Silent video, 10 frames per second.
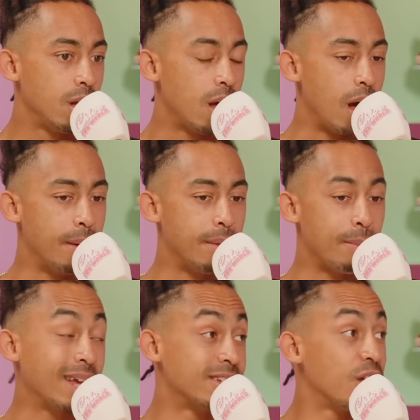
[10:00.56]

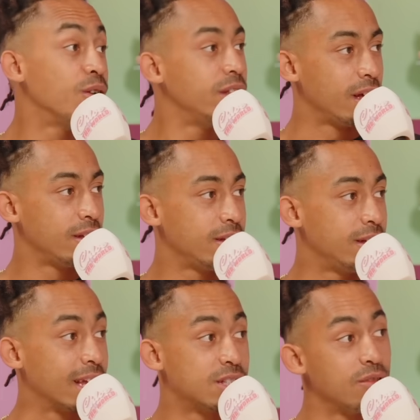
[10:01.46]
Macedonia,
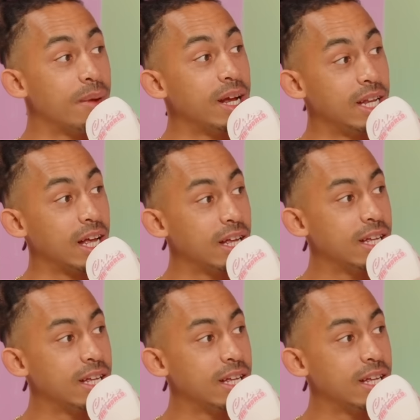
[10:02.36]
next to Romania.